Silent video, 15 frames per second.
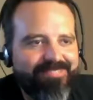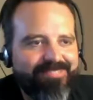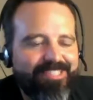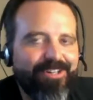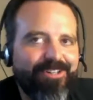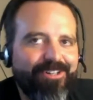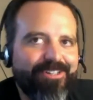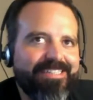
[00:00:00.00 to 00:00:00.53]

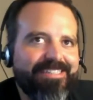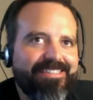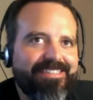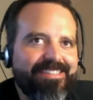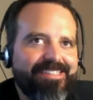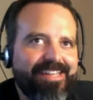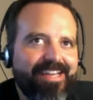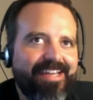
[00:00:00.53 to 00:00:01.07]
Oh yeah,
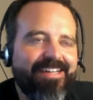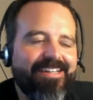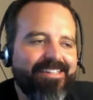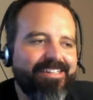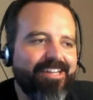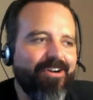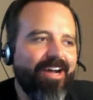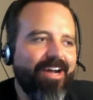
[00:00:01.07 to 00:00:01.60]
yeah.
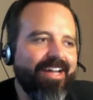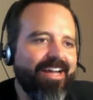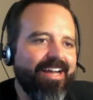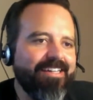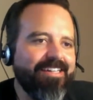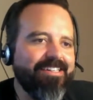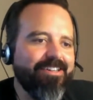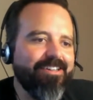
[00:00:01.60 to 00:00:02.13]
I
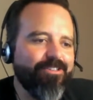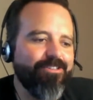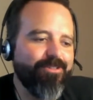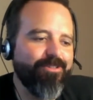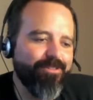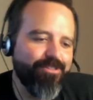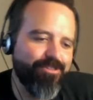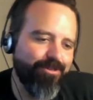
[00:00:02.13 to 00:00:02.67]
need to go
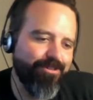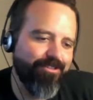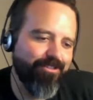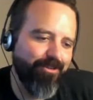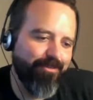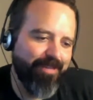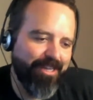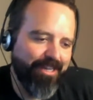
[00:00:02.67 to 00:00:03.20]
through and sort
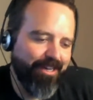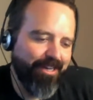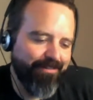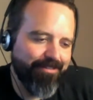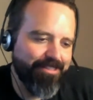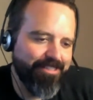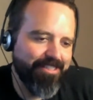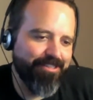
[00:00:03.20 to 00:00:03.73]
through all my
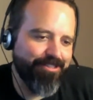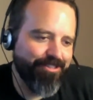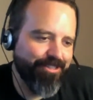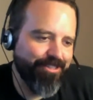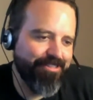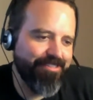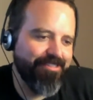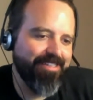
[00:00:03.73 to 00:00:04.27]
conference
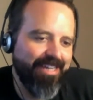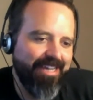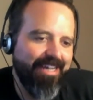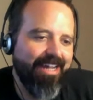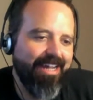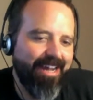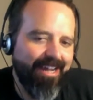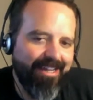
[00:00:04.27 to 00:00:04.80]
T-shirts.
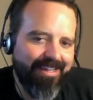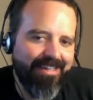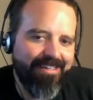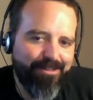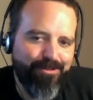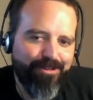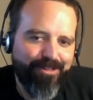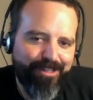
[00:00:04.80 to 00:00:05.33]
I
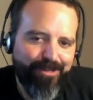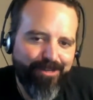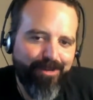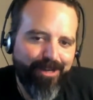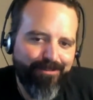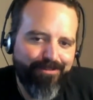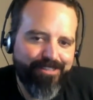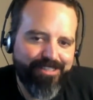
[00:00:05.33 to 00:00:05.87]
did really
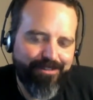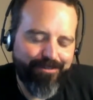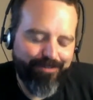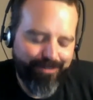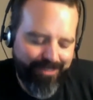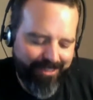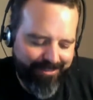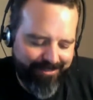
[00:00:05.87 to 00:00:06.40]
well for
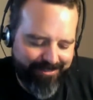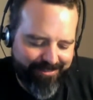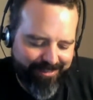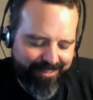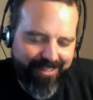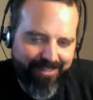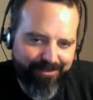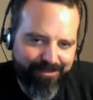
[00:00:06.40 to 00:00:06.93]
several years.
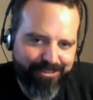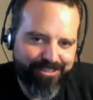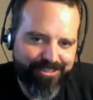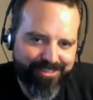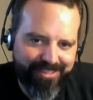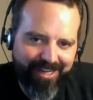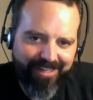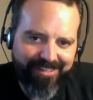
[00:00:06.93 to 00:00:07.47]
Like I would just
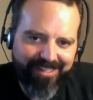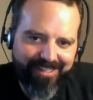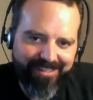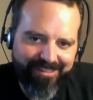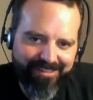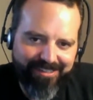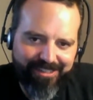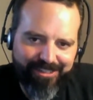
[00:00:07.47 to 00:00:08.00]
not take
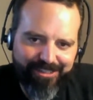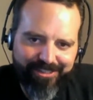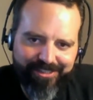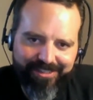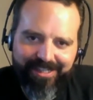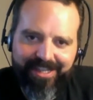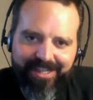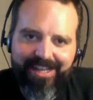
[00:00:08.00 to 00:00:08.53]
the
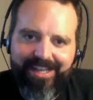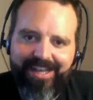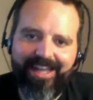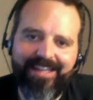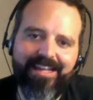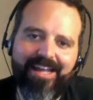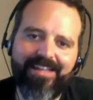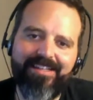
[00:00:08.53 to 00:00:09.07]
T-shirt,
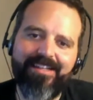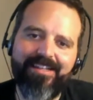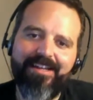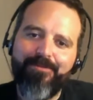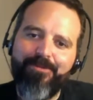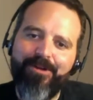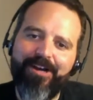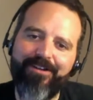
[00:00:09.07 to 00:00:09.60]
and then
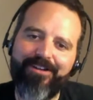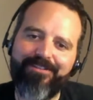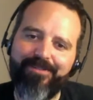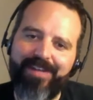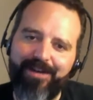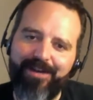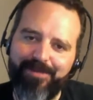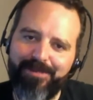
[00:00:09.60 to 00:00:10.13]
I'm wearing one of them
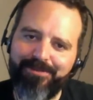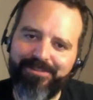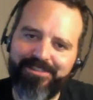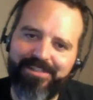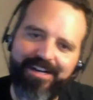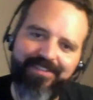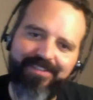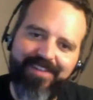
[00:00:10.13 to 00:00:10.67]
now. People
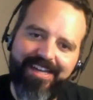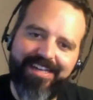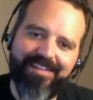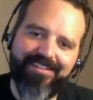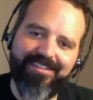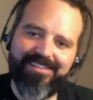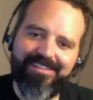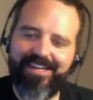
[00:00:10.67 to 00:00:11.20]
started
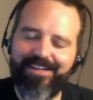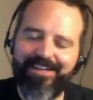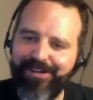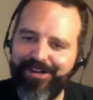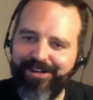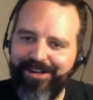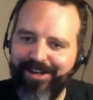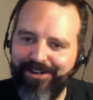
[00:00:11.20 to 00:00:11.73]
making these like
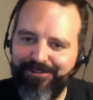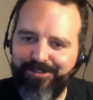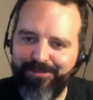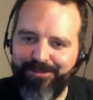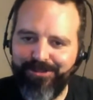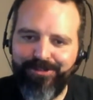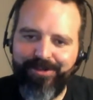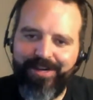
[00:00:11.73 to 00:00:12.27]
very
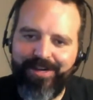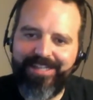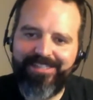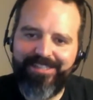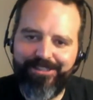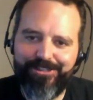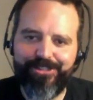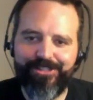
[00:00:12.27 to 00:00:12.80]
comfortable gray
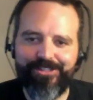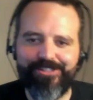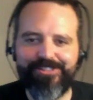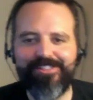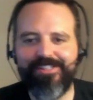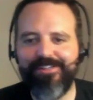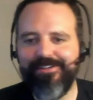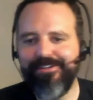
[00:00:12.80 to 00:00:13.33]
T-shirts
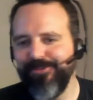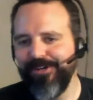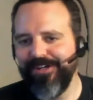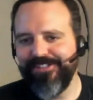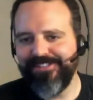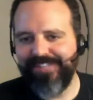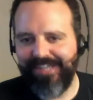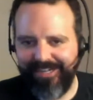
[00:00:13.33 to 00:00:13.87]
that you can wear
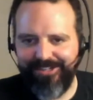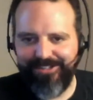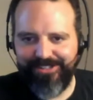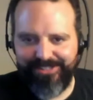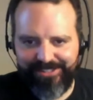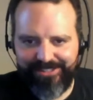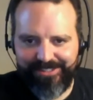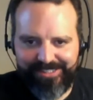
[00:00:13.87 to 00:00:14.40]
as like
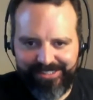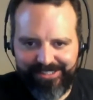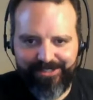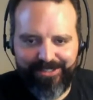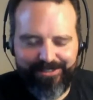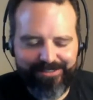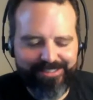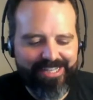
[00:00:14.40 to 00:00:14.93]
undershirts, and so
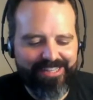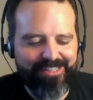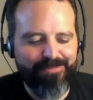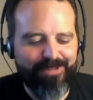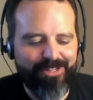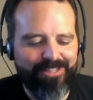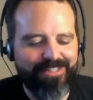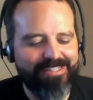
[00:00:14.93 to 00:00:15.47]
I would take
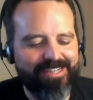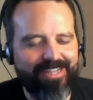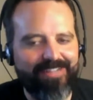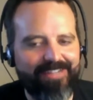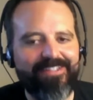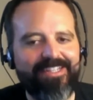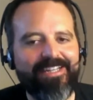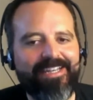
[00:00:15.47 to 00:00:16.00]
them all the
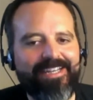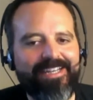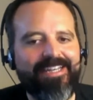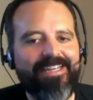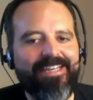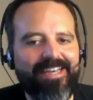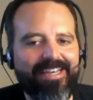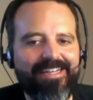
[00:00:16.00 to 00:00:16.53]
time.
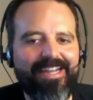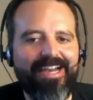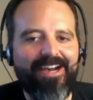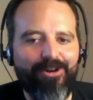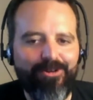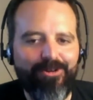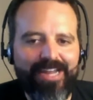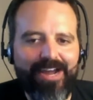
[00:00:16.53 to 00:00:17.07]
And
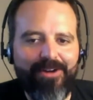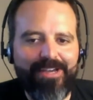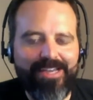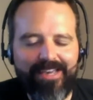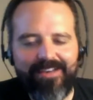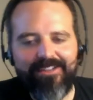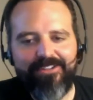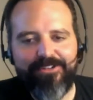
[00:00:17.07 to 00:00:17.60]
now I
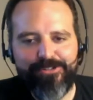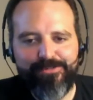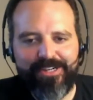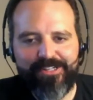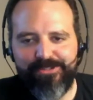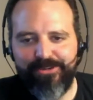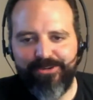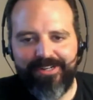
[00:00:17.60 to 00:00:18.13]
can't close
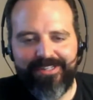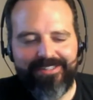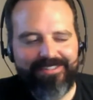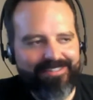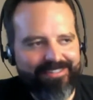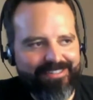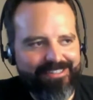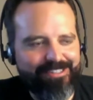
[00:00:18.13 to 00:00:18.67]
my drawer.
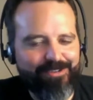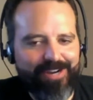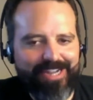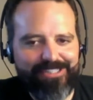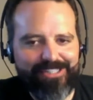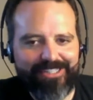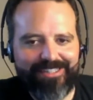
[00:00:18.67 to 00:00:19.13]
It's tragic.